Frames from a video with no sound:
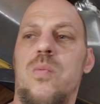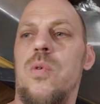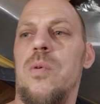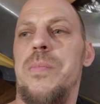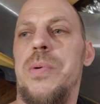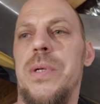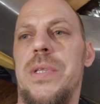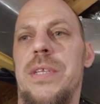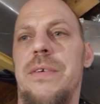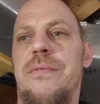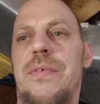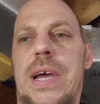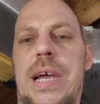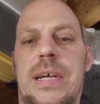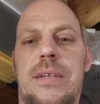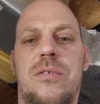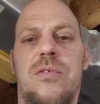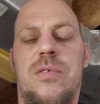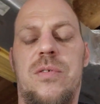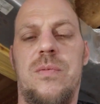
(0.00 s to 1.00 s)
We'll put the
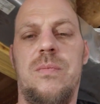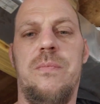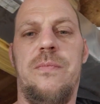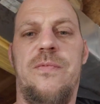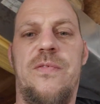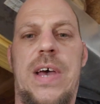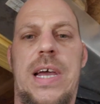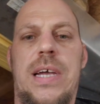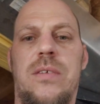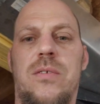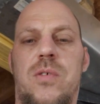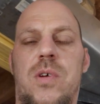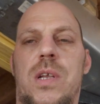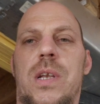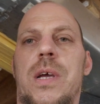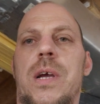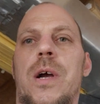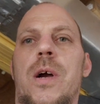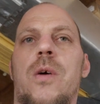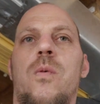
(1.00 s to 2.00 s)
veins in
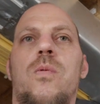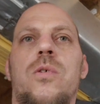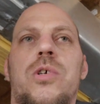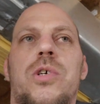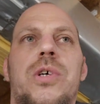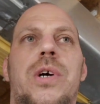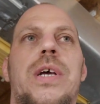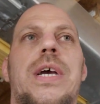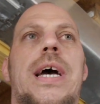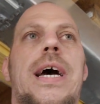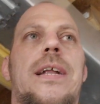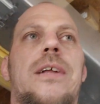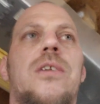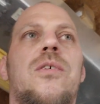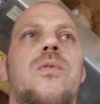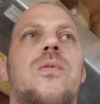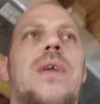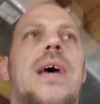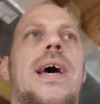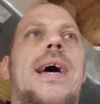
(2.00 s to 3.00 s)
here. We'll show you how to
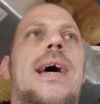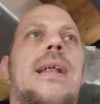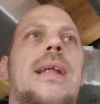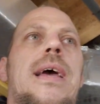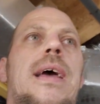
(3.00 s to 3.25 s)
do that.